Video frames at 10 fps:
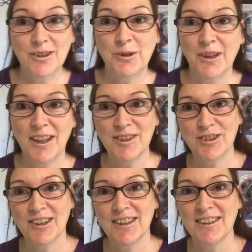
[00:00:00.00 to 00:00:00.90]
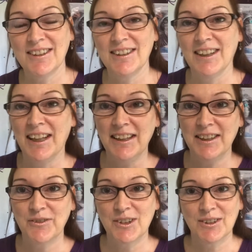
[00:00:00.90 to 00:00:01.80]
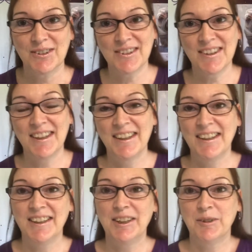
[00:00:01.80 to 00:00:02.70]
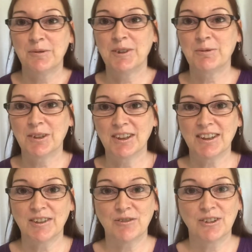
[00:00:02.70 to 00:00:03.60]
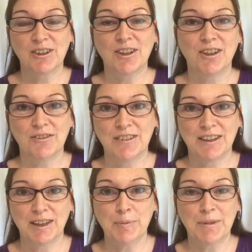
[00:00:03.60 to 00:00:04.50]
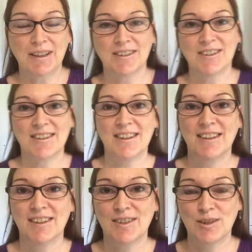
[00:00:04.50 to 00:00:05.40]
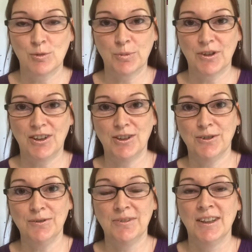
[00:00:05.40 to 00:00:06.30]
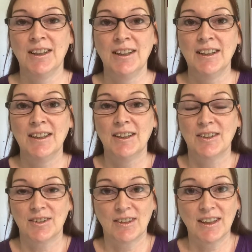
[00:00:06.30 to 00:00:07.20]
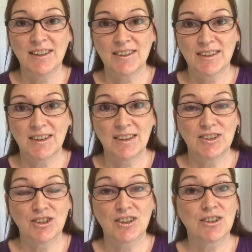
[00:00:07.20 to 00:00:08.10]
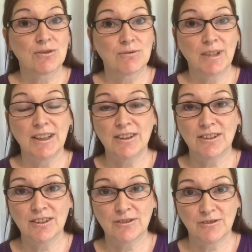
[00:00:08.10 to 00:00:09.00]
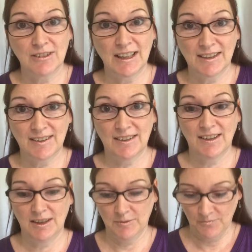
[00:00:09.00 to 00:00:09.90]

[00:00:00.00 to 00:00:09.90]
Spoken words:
or hot chocolate, any of those would work for the coffee cup. I just think it's super cute. So that is a just regular flexi.